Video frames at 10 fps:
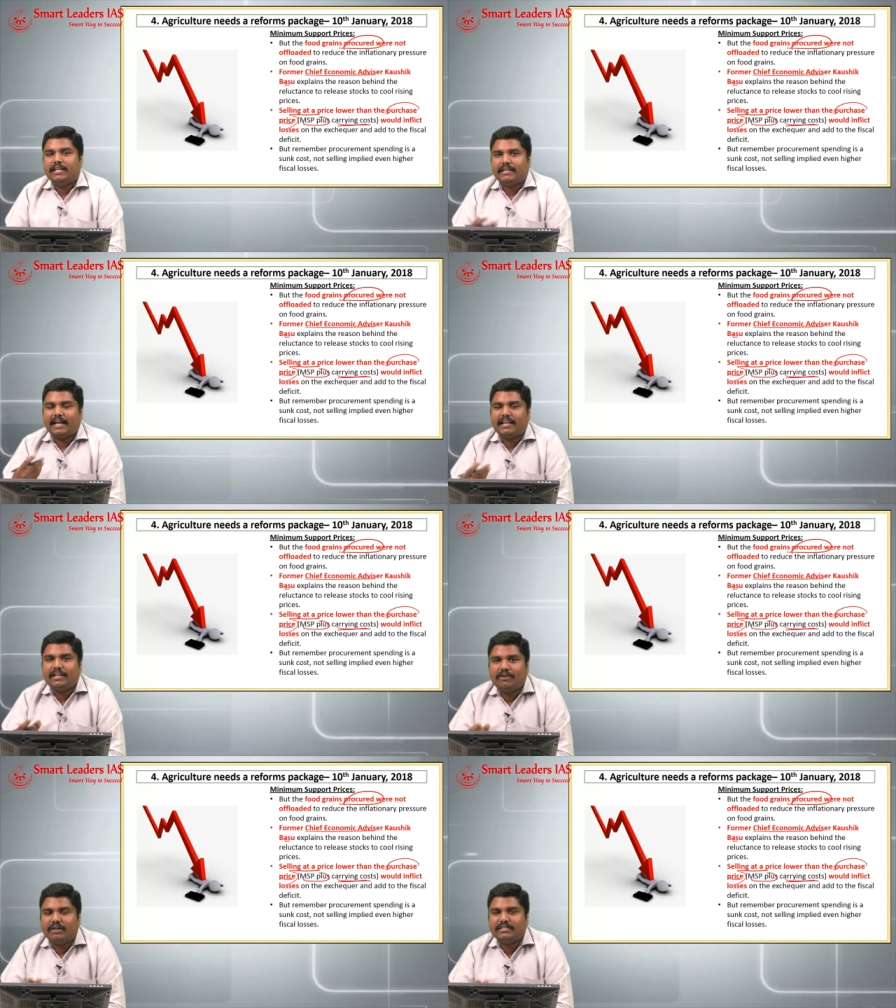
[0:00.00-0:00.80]

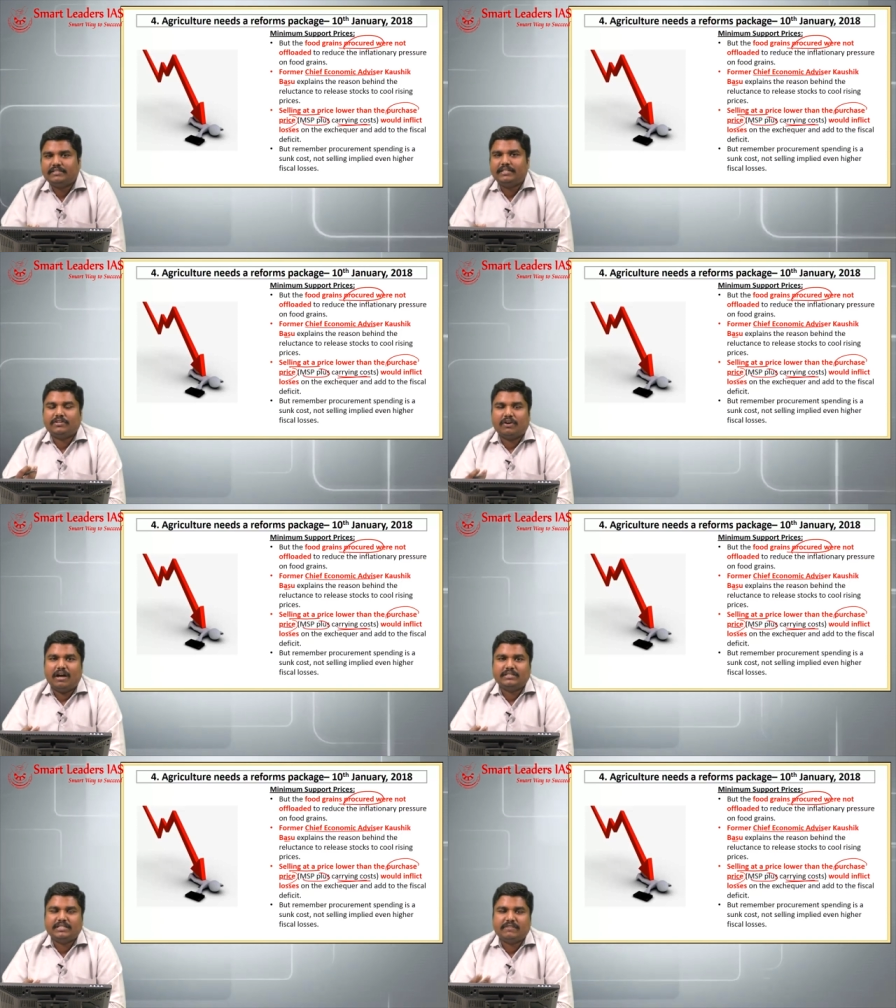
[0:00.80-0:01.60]
Carrying cost is the
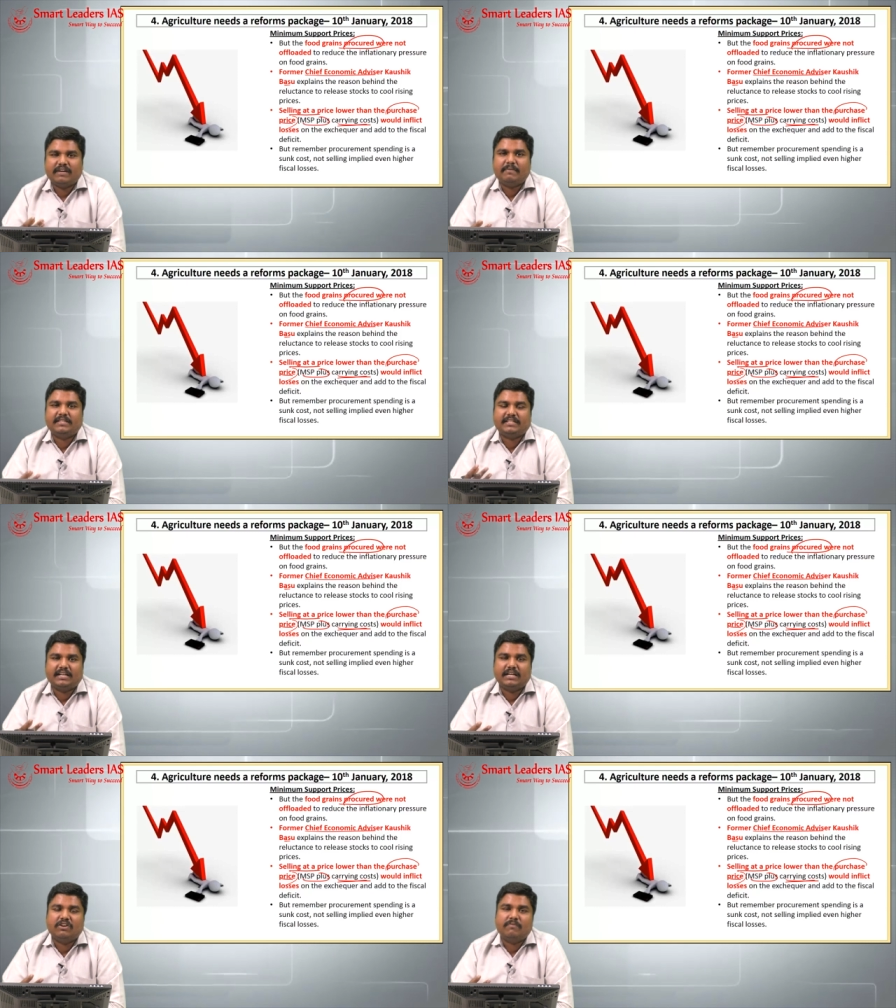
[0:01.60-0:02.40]
cost required by the
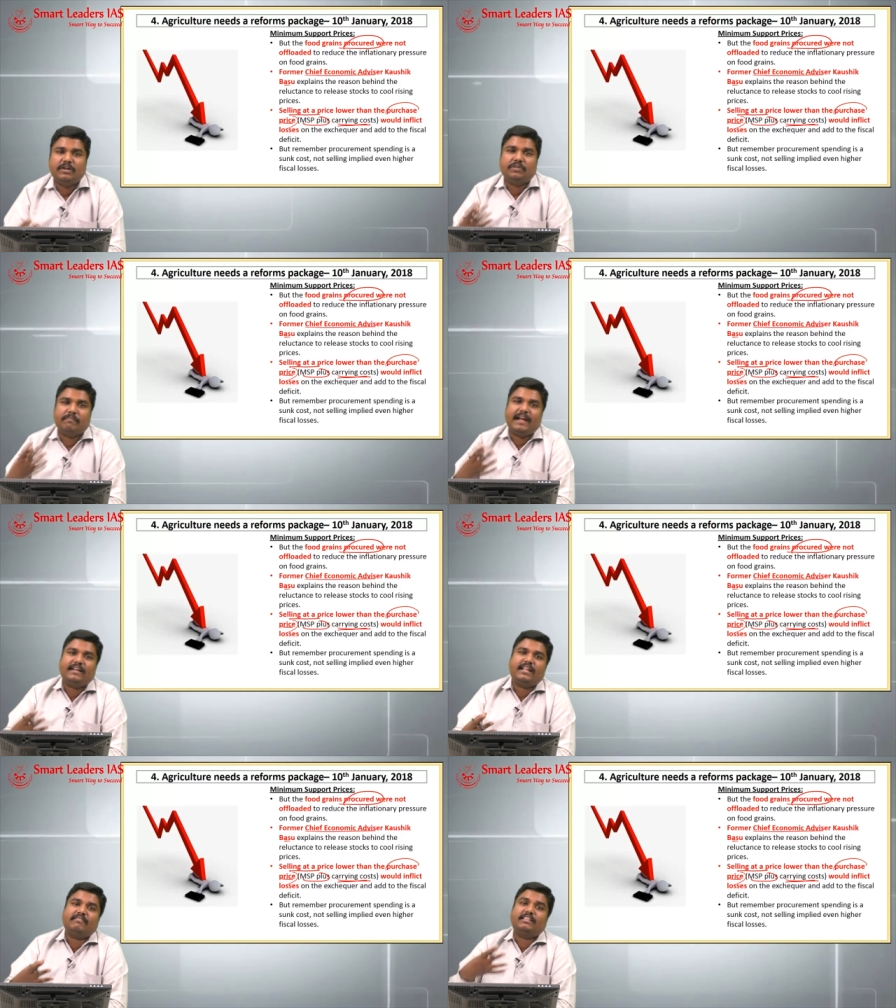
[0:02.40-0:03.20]
central government to
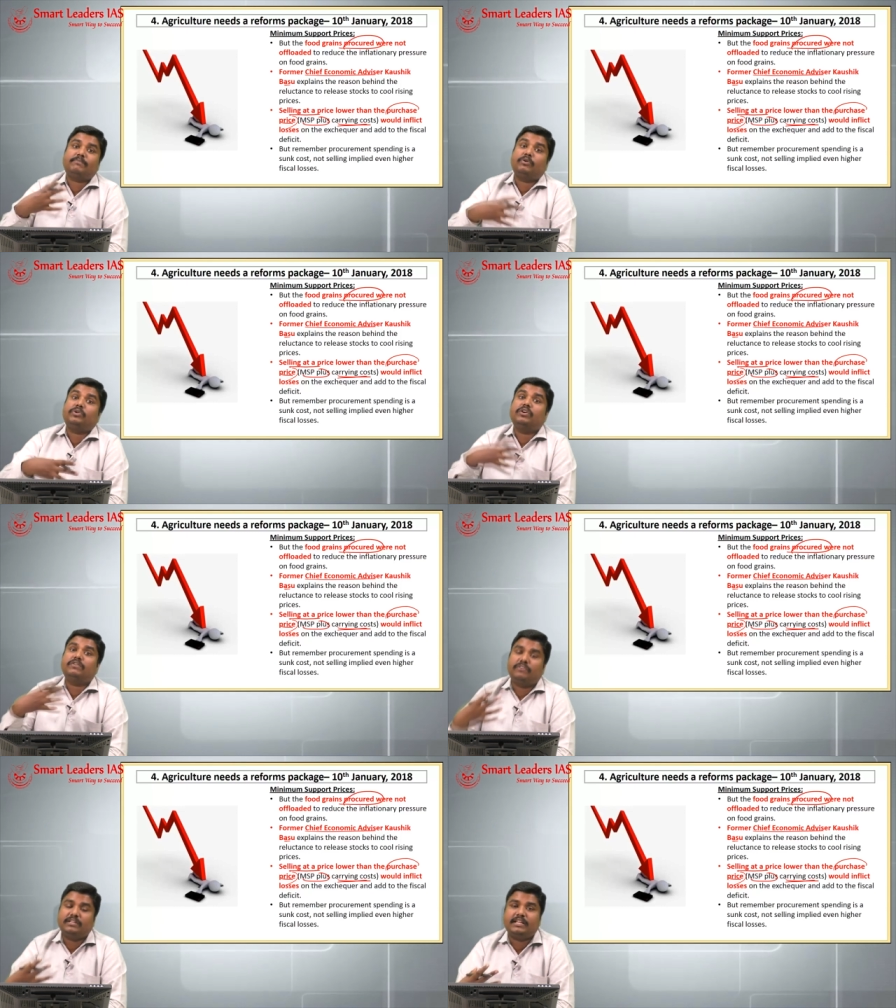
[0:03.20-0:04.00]
maintain these procured
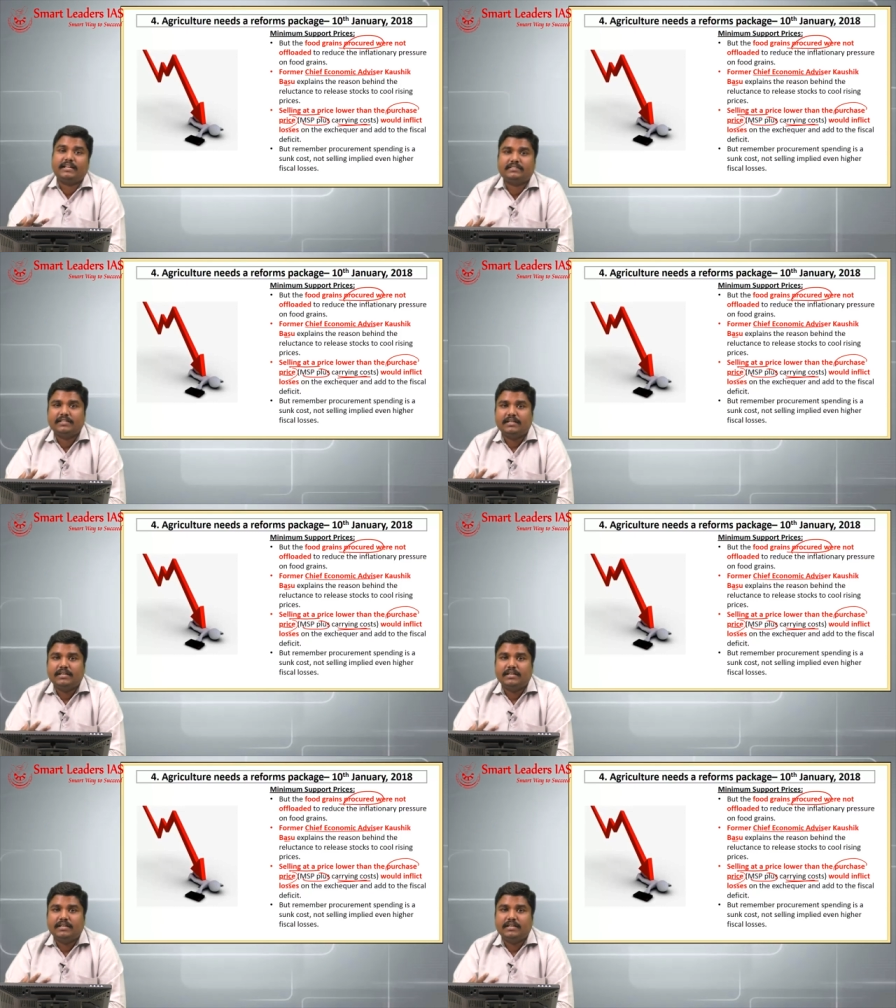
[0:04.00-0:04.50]
food grains.